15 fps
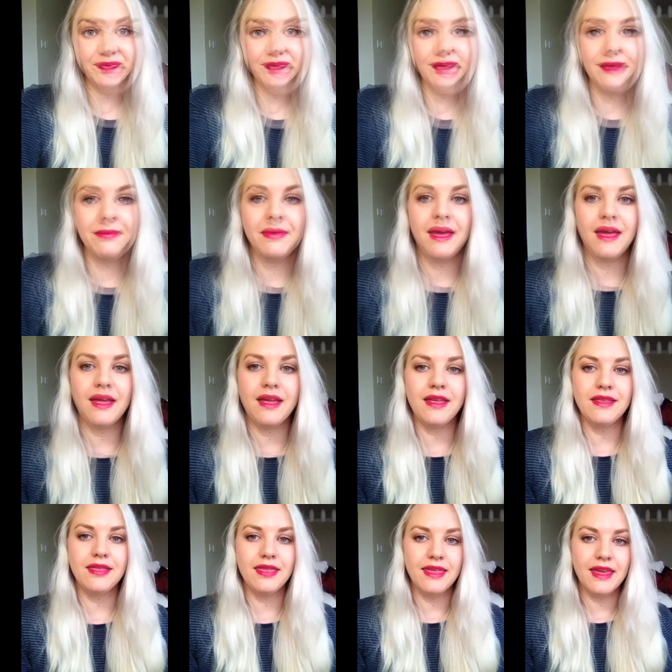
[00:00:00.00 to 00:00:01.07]

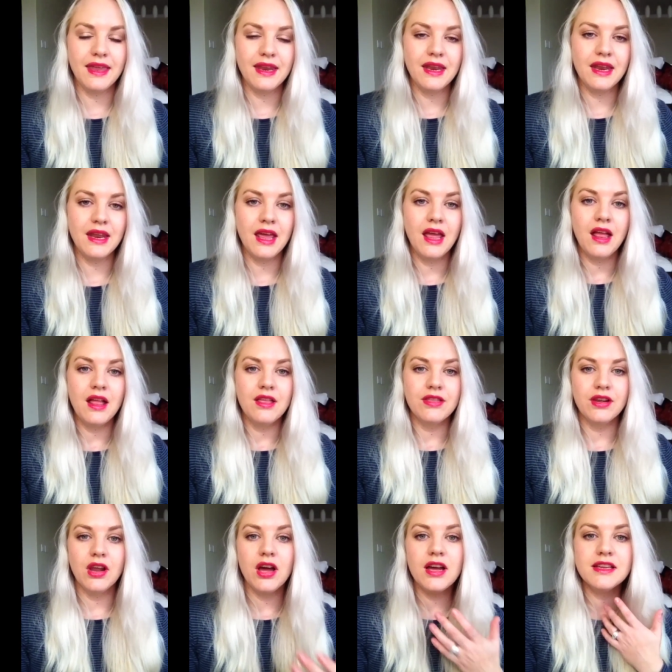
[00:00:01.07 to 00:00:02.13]
And then the
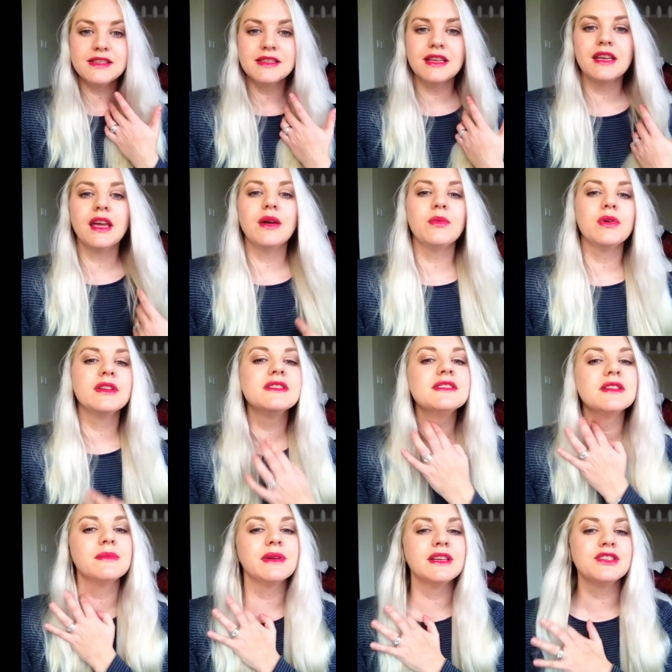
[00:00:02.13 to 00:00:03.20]
last thing I wanted
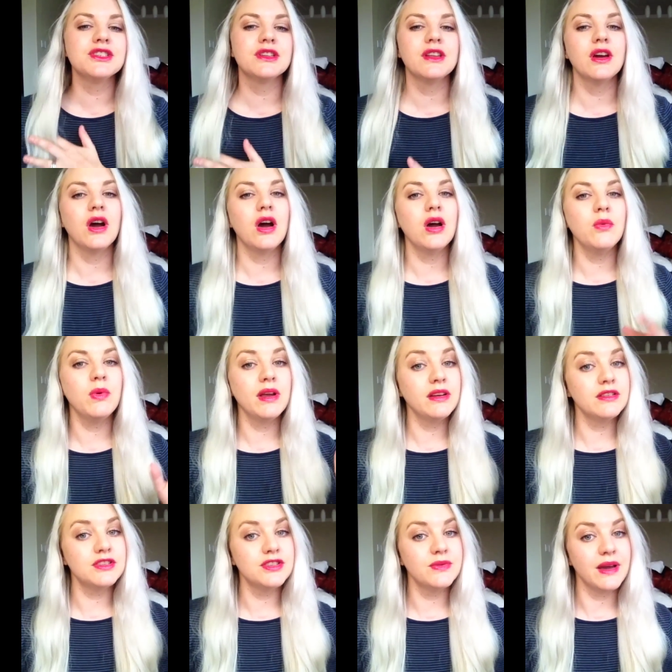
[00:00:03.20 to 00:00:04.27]
to mention, there are one
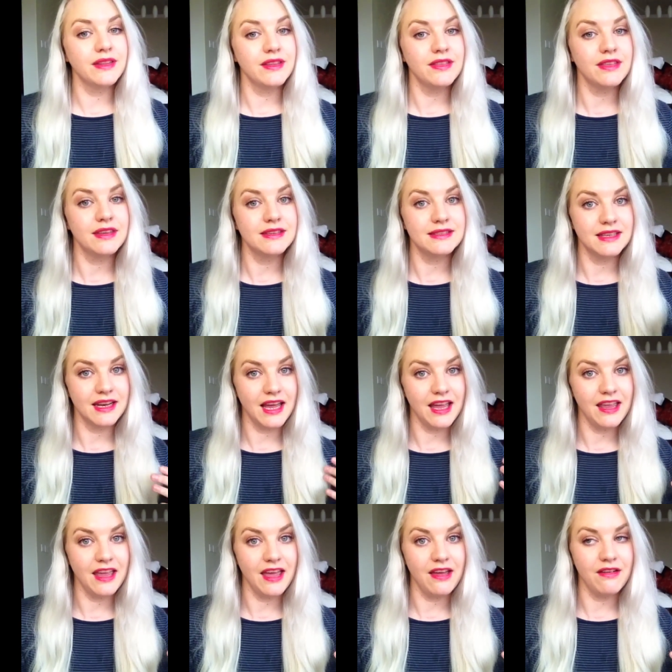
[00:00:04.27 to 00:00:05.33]
or two other things that I
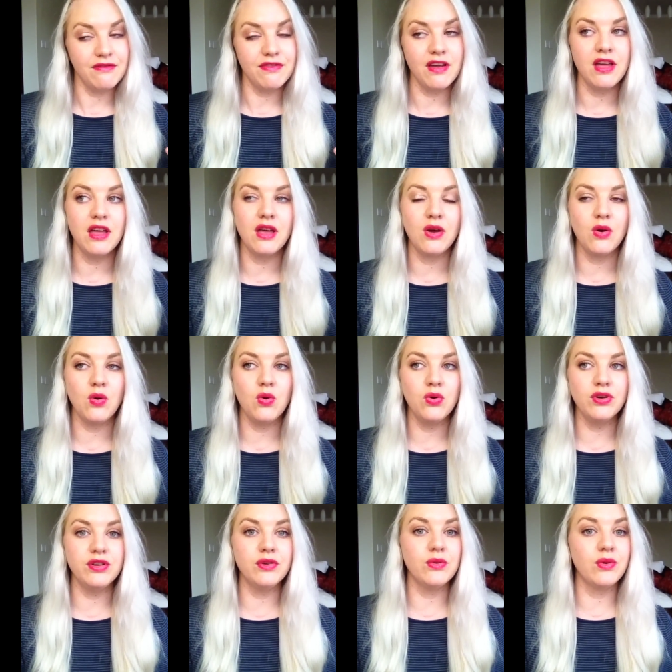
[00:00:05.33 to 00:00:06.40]
have
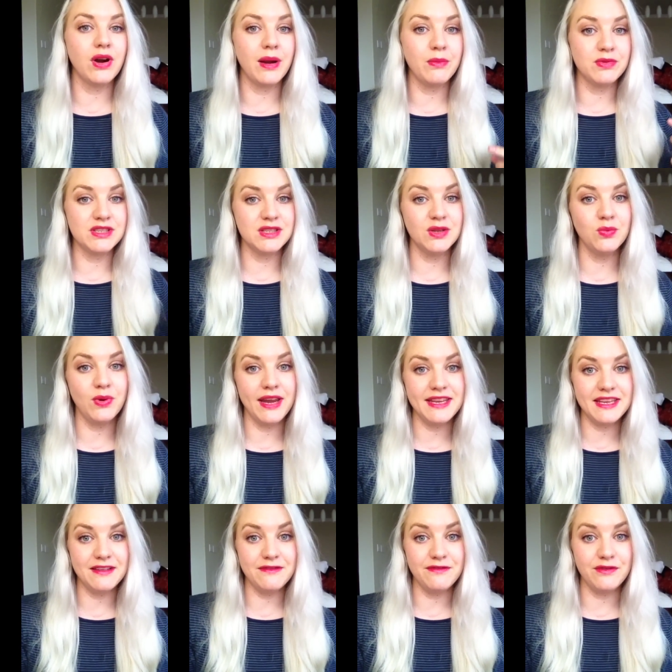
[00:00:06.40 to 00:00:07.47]
ordered or I'm still
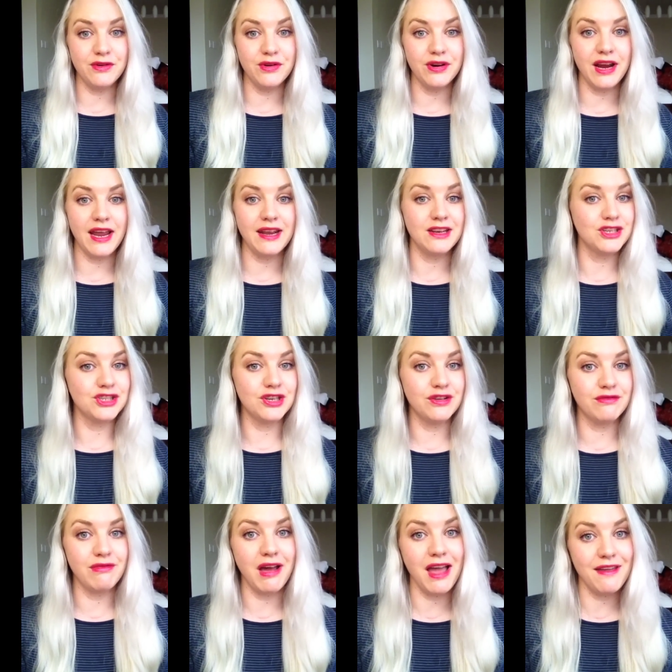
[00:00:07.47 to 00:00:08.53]
waiting for and should
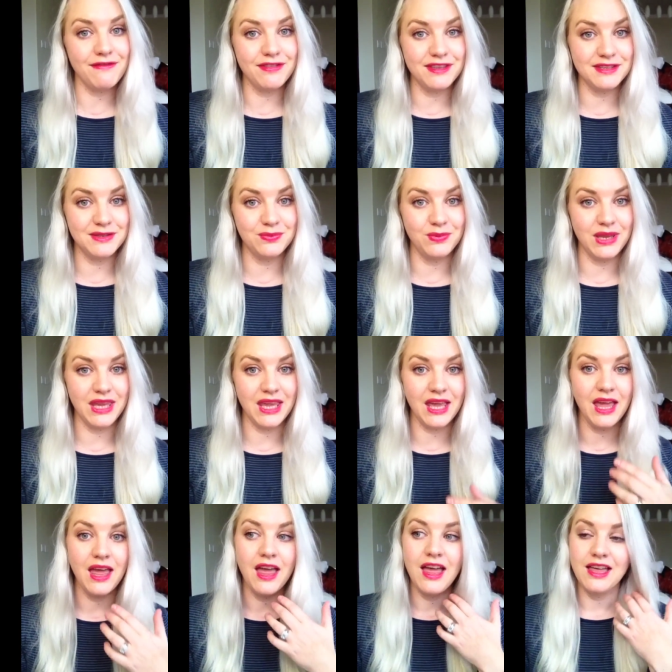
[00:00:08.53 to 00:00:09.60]
arrive this week.
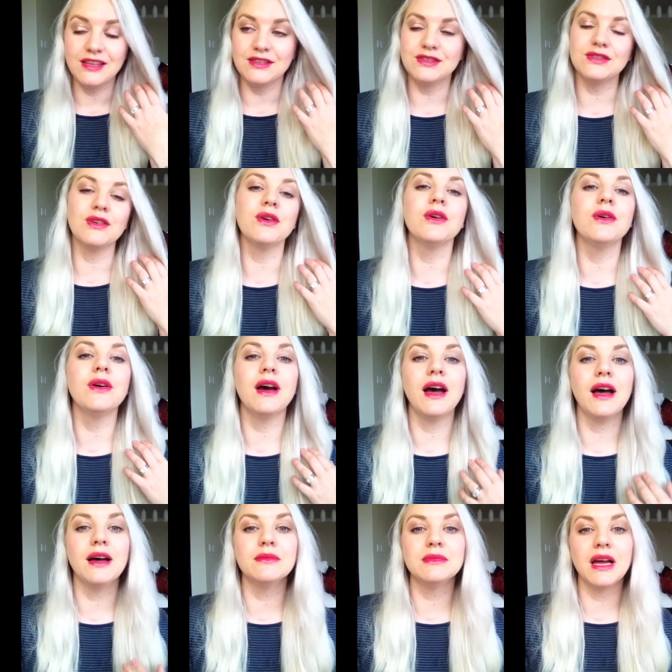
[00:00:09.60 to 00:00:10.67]
So
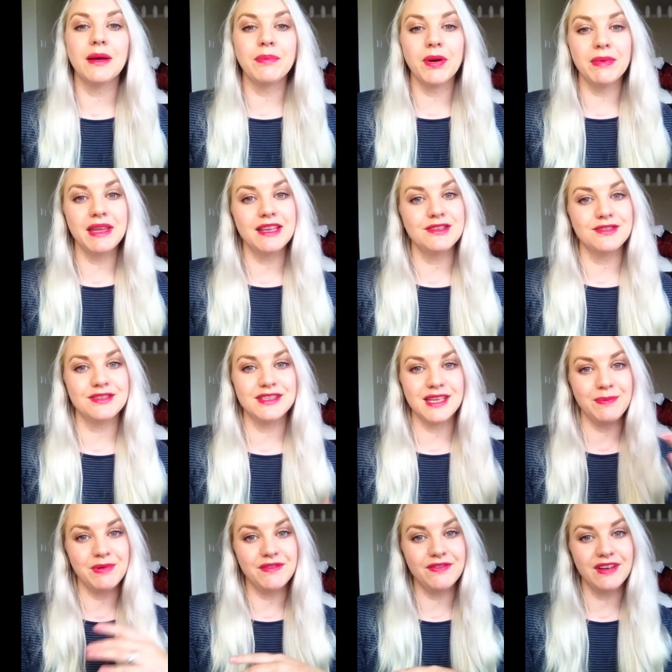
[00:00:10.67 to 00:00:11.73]
I'm probably going to do a
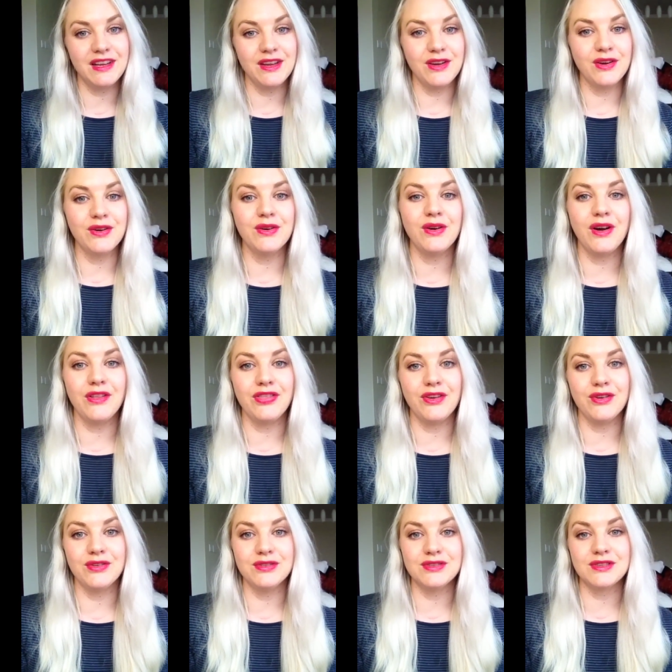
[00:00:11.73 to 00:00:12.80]
separate video on
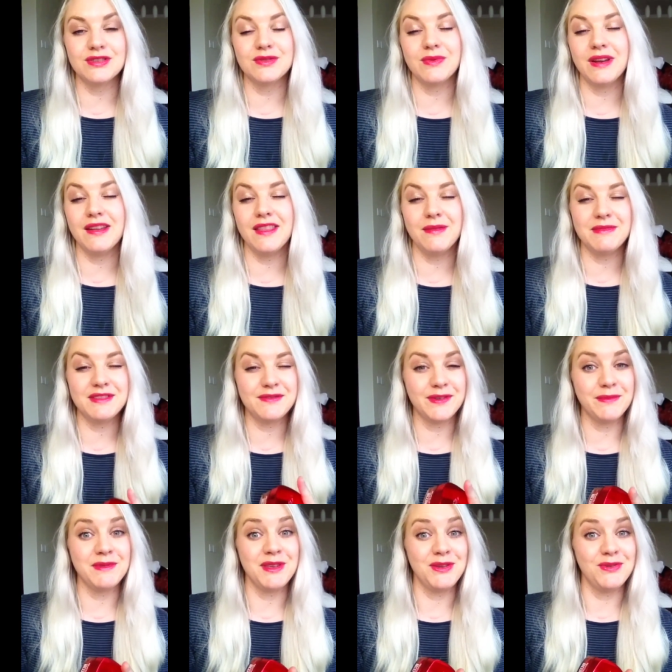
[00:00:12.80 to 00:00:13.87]
those, because one of them is
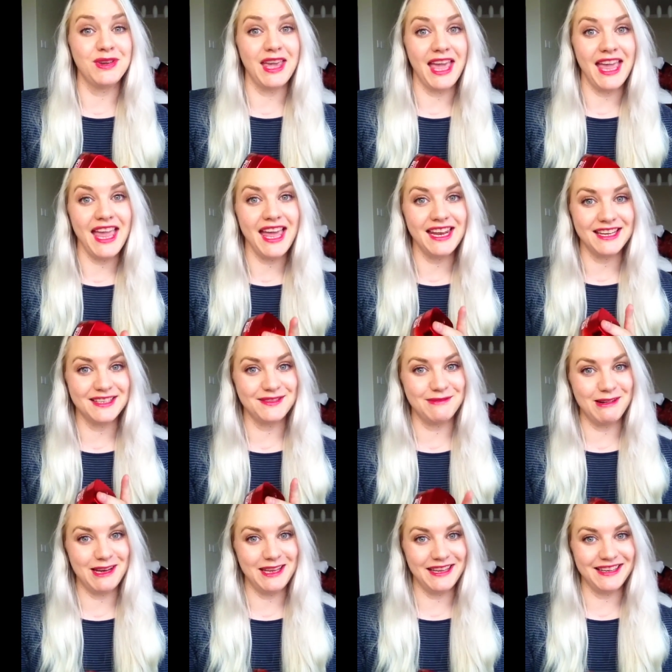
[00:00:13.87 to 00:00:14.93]
from the UK and it's
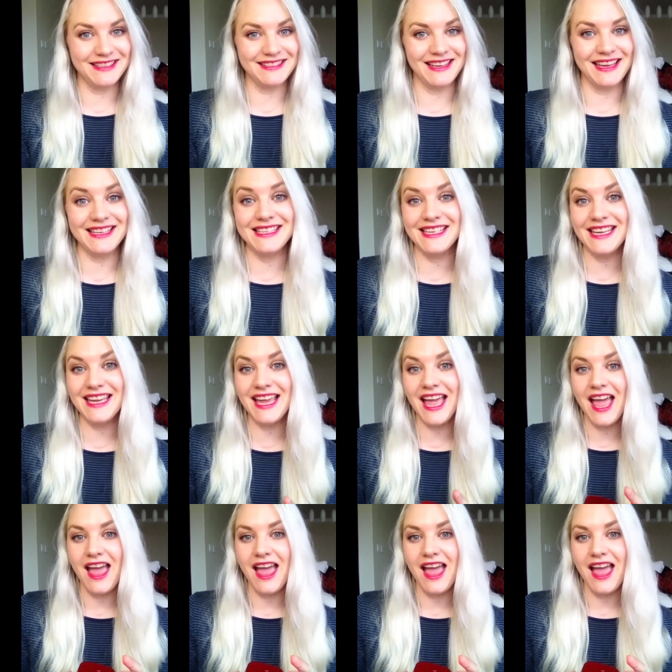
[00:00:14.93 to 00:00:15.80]
really exciting.